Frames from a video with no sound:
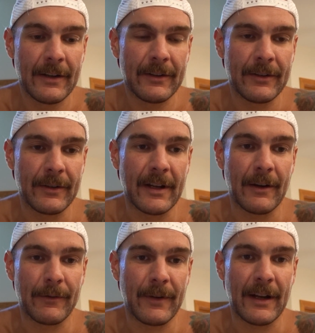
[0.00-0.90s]
So
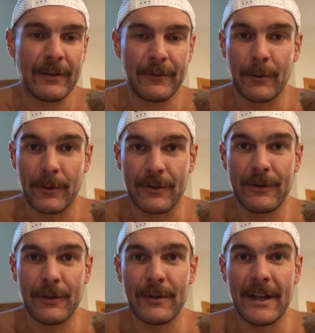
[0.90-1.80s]
now fast forward
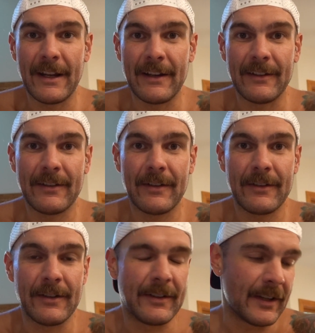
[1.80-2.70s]
2 days
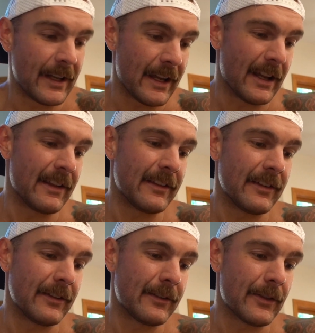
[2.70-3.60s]
to today. This
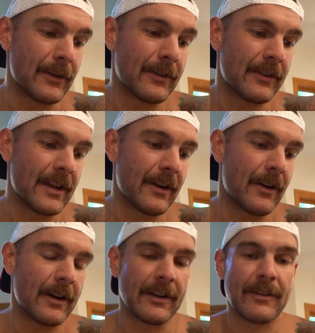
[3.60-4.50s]
is Thursday,
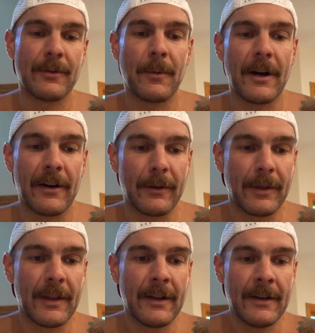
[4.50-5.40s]
August 12th.